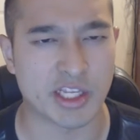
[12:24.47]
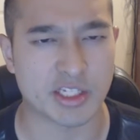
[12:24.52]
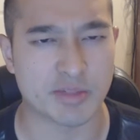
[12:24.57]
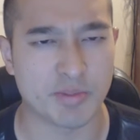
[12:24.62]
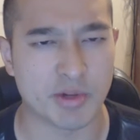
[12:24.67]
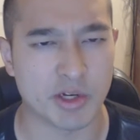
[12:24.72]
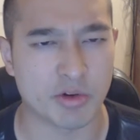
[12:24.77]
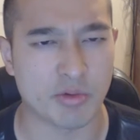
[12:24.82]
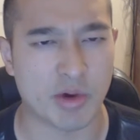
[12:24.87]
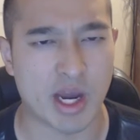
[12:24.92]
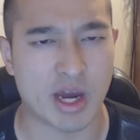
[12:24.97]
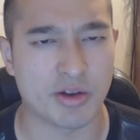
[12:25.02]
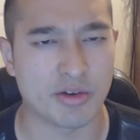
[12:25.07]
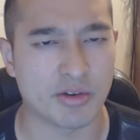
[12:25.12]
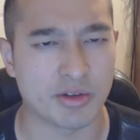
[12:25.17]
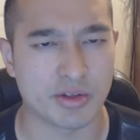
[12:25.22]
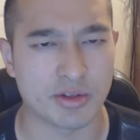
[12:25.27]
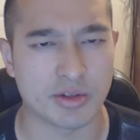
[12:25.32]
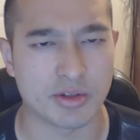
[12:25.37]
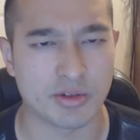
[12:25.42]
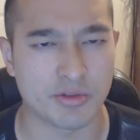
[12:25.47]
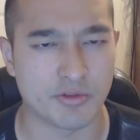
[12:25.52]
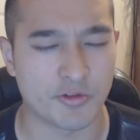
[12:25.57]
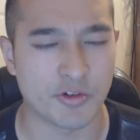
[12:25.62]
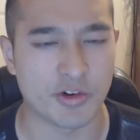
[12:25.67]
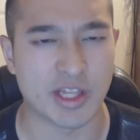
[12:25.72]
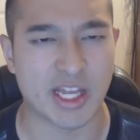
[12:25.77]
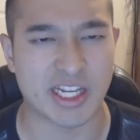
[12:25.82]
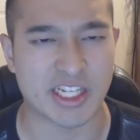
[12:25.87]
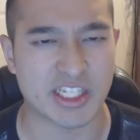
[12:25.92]
that's been around
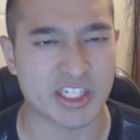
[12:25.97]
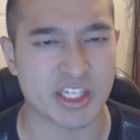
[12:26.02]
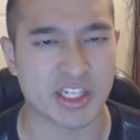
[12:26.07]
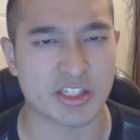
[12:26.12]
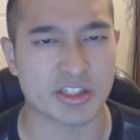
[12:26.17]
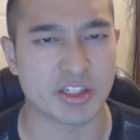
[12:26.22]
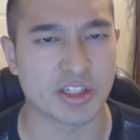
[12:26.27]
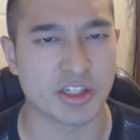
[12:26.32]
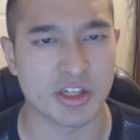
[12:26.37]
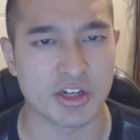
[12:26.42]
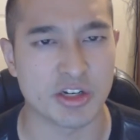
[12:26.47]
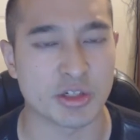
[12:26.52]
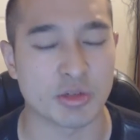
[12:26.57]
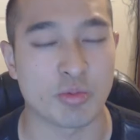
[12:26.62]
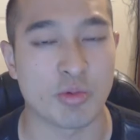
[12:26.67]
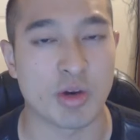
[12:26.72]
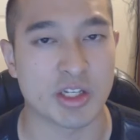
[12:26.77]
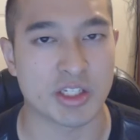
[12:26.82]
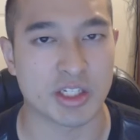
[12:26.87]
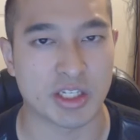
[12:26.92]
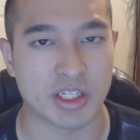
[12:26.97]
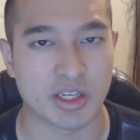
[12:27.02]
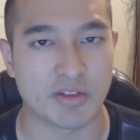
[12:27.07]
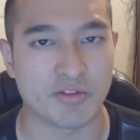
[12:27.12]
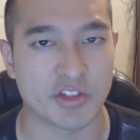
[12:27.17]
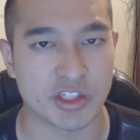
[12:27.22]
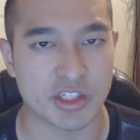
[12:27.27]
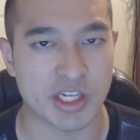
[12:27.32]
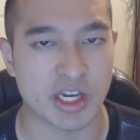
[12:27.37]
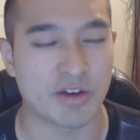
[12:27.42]
for 60 years wants to
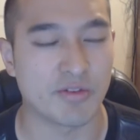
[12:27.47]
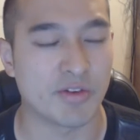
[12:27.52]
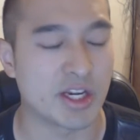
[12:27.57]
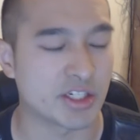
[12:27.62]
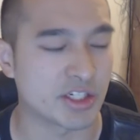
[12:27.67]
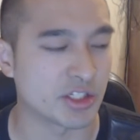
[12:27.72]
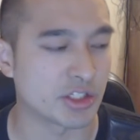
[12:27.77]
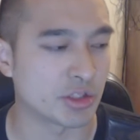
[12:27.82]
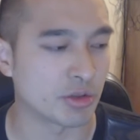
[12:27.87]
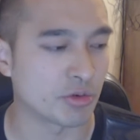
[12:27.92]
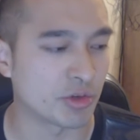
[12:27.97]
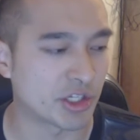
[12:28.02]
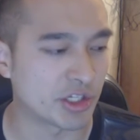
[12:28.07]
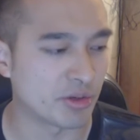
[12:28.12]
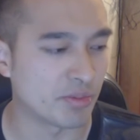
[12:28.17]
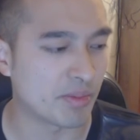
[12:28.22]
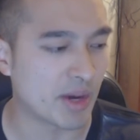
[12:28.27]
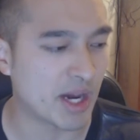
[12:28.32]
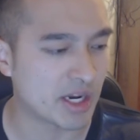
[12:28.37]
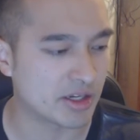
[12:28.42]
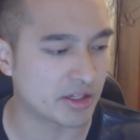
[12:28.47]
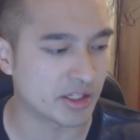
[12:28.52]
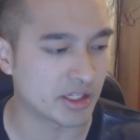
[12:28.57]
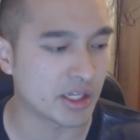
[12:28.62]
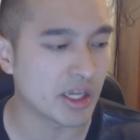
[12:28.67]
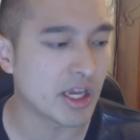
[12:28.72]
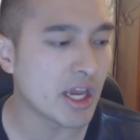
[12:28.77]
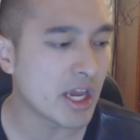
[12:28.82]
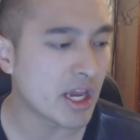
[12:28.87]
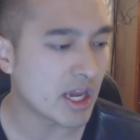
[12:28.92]
give salvation to
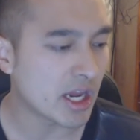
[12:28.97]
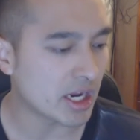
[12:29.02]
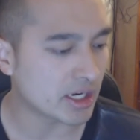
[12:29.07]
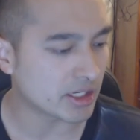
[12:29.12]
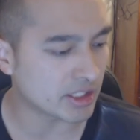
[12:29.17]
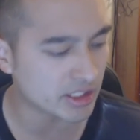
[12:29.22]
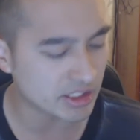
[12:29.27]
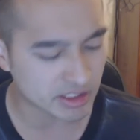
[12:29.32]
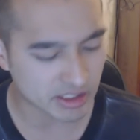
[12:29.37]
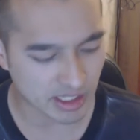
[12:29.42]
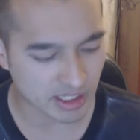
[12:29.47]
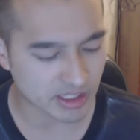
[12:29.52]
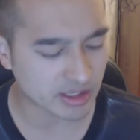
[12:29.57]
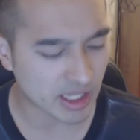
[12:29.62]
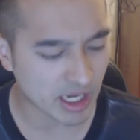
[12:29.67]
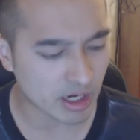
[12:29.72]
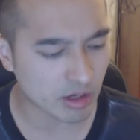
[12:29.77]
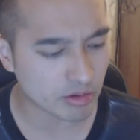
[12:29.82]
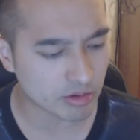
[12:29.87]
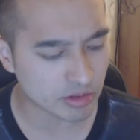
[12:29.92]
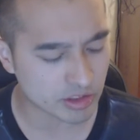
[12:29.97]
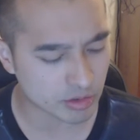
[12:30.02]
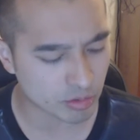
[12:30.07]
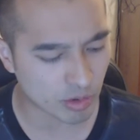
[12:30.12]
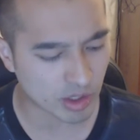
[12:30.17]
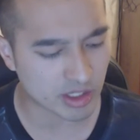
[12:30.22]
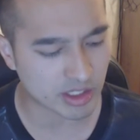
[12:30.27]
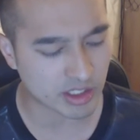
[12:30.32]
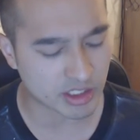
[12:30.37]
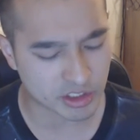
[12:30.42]
humanity. And that's
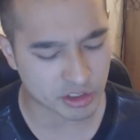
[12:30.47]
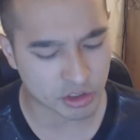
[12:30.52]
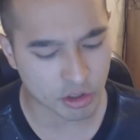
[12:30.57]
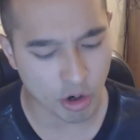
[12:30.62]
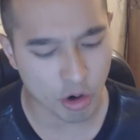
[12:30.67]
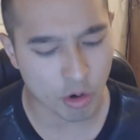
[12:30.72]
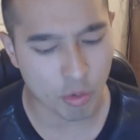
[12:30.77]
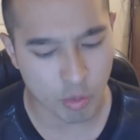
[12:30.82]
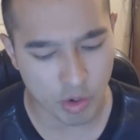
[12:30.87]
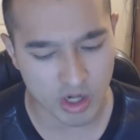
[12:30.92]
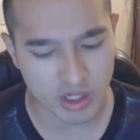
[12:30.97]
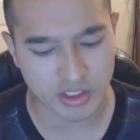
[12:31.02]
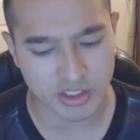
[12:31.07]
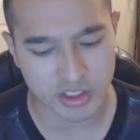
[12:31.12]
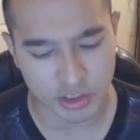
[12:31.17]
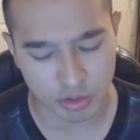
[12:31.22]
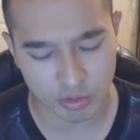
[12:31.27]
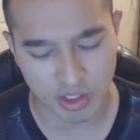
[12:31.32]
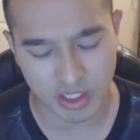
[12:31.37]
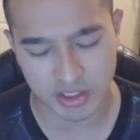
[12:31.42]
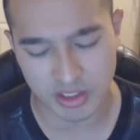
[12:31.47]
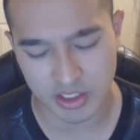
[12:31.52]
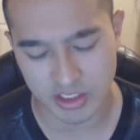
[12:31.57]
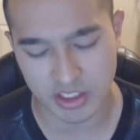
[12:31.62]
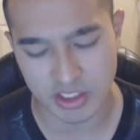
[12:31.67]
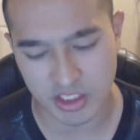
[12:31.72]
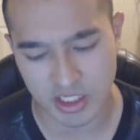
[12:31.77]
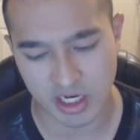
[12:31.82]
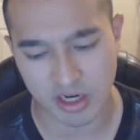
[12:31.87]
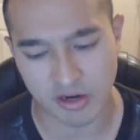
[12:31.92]
what his goal was throughout
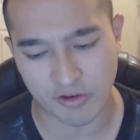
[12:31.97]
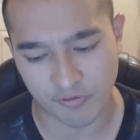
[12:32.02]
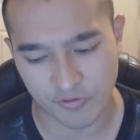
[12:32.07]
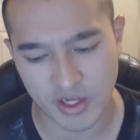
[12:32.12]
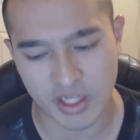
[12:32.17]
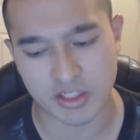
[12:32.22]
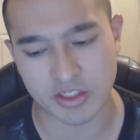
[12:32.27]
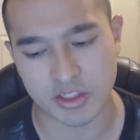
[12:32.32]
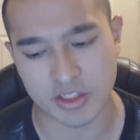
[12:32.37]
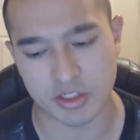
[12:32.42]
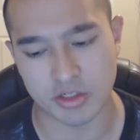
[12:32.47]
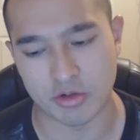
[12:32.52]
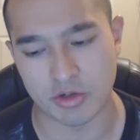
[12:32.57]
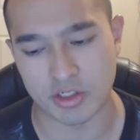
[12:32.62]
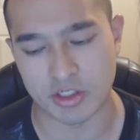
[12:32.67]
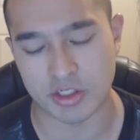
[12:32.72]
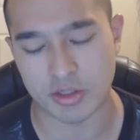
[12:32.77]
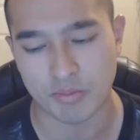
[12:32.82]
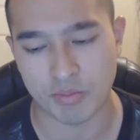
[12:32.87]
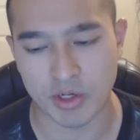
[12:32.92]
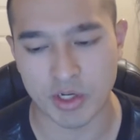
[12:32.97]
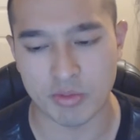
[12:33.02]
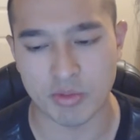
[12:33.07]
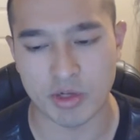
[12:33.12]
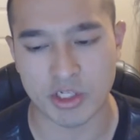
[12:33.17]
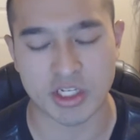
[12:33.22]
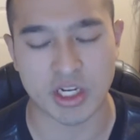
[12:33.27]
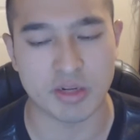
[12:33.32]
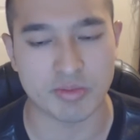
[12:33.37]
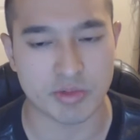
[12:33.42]
this entire Fate series. Pretty
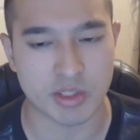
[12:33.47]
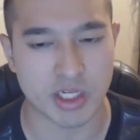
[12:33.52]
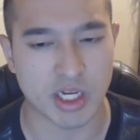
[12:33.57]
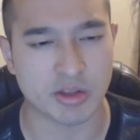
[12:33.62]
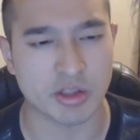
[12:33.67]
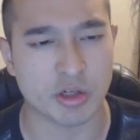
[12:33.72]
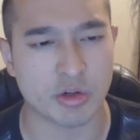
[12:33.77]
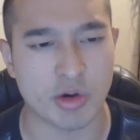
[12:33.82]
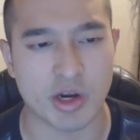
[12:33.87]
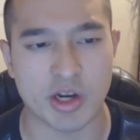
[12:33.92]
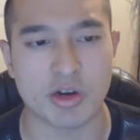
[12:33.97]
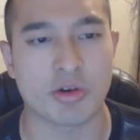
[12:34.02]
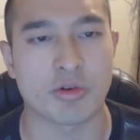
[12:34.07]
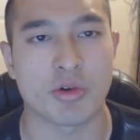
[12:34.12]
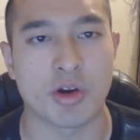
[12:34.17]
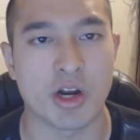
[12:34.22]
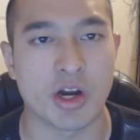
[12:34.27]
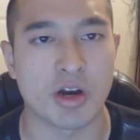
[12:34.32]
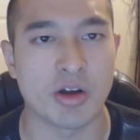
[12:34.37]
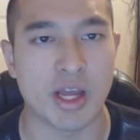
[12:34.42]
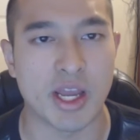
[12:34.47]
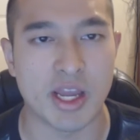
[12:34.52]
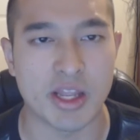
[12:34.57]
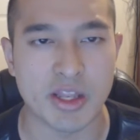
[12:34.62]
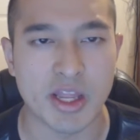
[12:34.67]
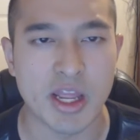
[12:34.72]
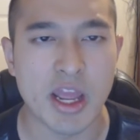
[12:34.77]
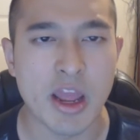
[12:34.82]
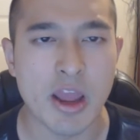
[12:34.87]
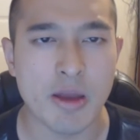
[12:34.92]
much obtain the Greater Grail
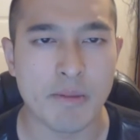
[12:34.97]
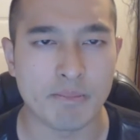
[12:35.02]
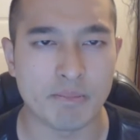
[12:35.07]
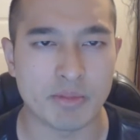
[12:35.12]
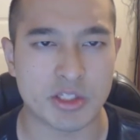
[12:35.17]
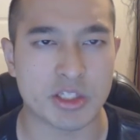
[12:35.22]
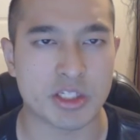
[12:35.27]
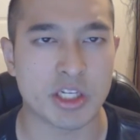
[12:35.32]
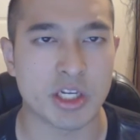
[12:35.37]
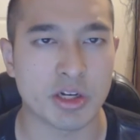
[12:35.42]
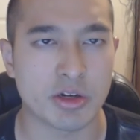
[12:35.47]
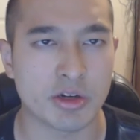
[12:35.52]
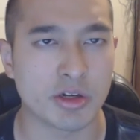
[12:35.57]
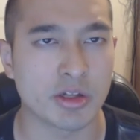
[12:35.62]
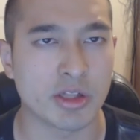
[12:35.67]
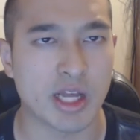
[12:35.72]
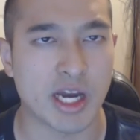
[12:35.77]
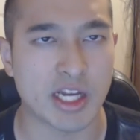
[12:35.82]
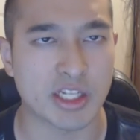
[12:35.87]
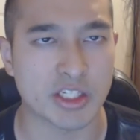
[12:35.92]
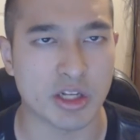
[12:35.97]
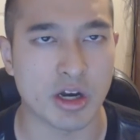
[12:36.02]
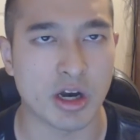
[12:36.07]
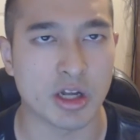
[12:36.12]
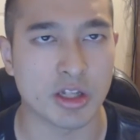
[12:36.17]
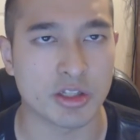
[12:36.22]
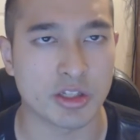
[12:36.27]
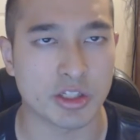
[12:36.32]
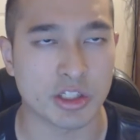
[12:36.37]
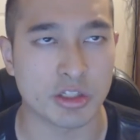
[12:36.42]
and materialize
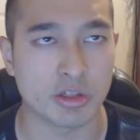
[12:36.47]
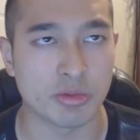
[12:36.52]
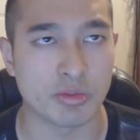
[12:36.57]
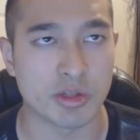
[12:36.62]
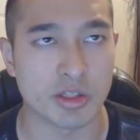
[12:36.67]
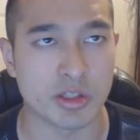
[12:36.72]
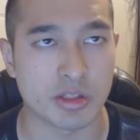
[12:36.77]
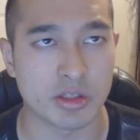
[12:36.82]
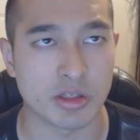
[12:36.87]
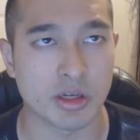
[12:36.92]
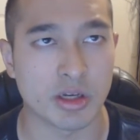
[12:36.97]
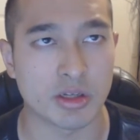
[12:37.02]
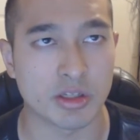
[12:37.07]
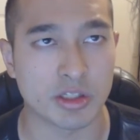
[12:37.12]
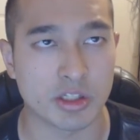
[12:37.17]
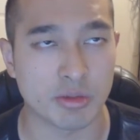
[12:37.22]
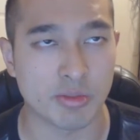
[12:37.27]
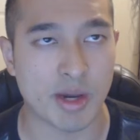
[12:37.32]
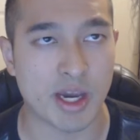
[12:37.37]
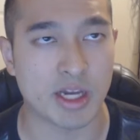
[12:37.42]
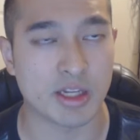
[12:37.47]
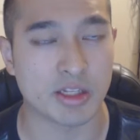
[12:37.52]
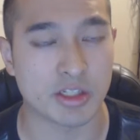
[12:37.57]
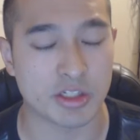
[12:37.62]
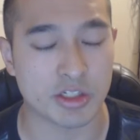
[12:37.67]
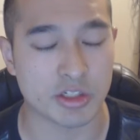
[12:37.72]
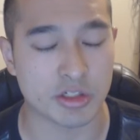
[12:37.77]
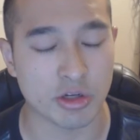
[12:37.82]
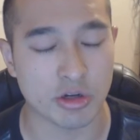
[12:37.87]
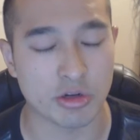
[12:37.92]
all the
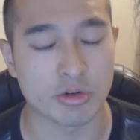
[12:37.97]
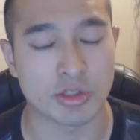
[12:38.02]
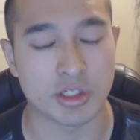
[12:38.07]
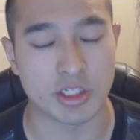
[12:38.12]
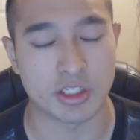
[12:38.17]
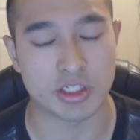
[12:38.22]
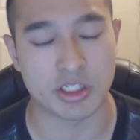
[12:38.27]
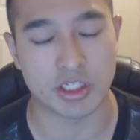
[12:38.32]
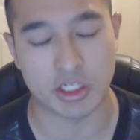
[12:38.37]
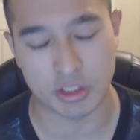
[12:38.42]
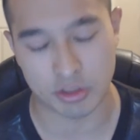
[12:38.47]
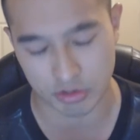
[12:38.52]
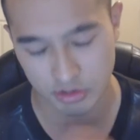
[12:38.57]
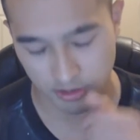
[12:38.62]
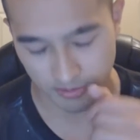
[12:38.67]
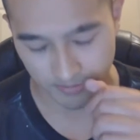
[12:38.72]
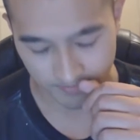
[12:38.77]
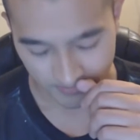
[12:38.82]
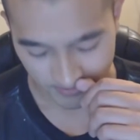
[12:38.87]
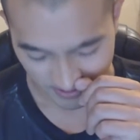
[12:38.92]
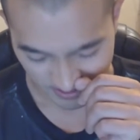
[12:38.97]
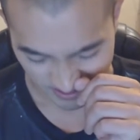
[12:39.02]
humanity's souls, etc.